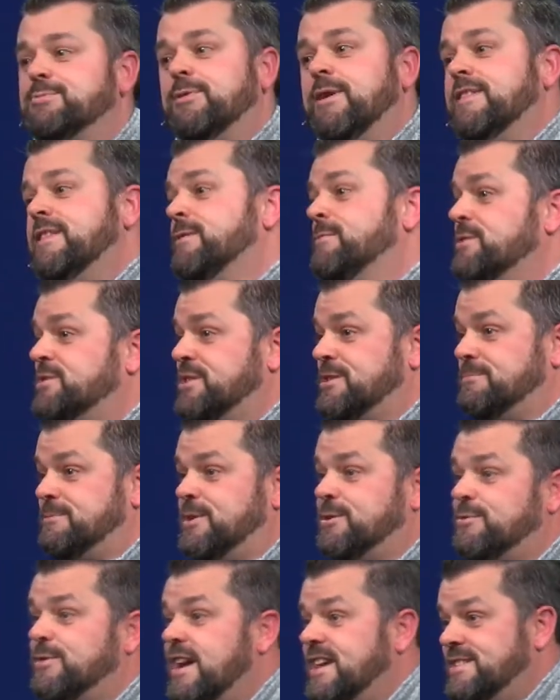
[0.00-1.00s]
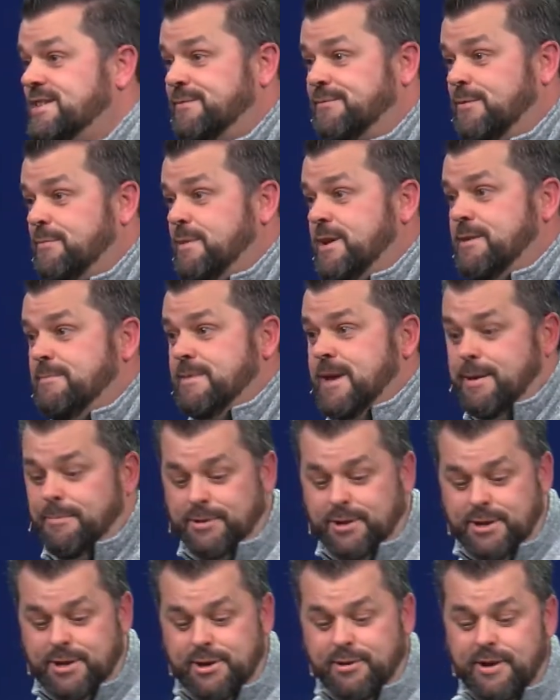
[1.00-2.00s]
one that would just be crazy for me to be
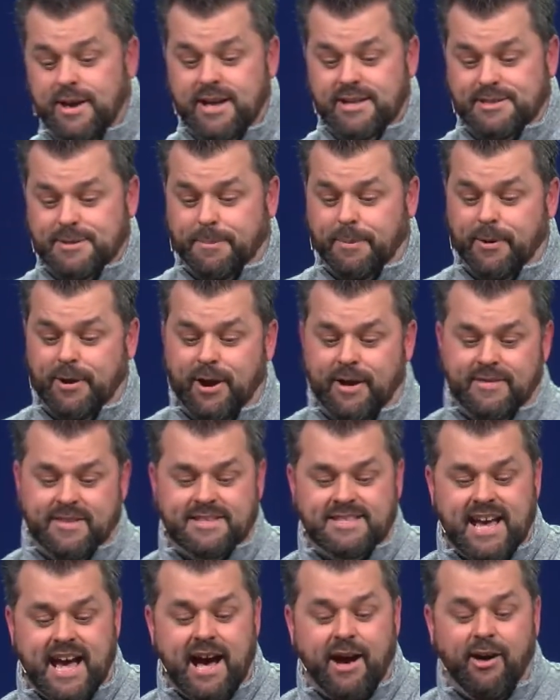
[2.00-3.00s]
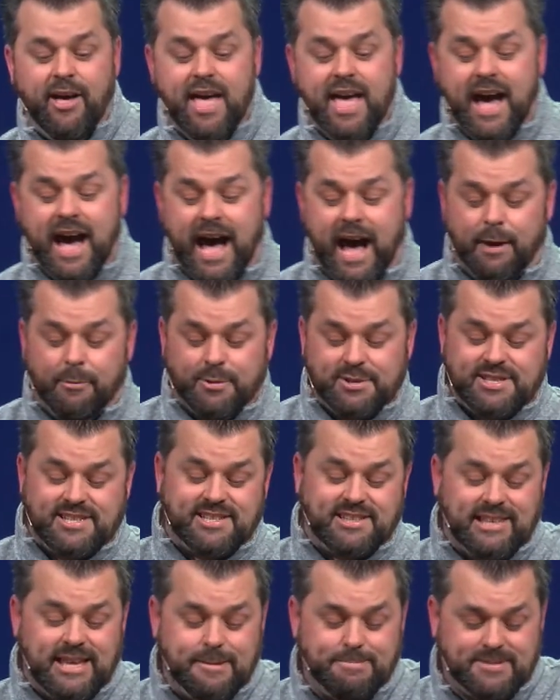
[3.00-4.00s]
able to do to put on the towel. I will
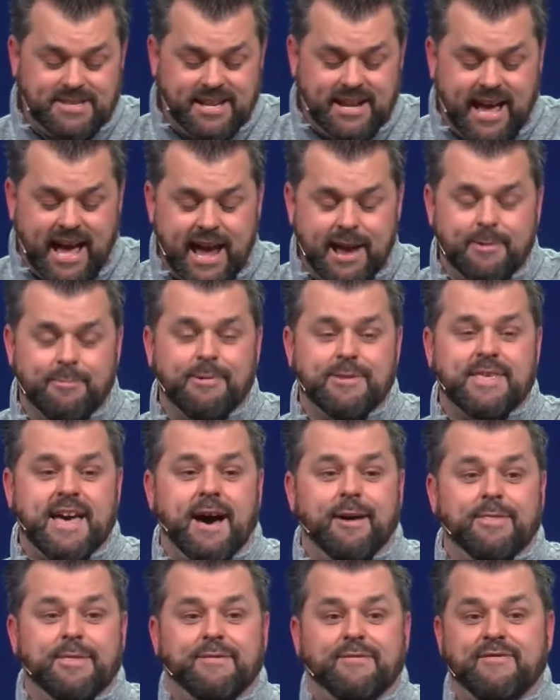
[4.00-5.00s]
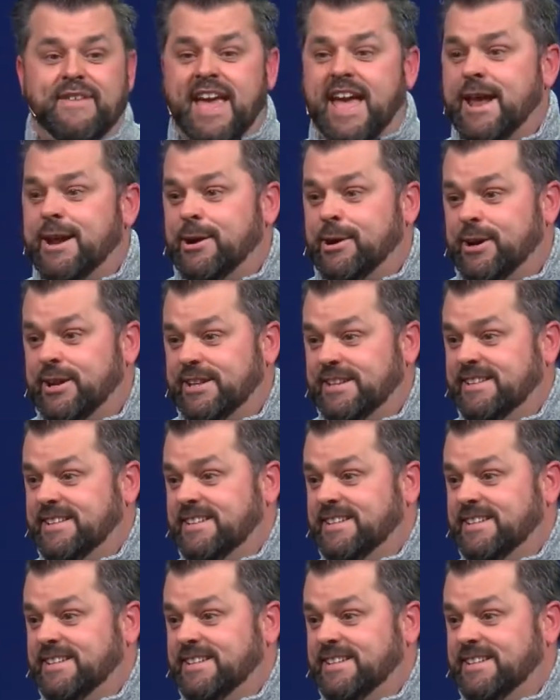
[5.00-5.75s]
sleep tonight without the fan on.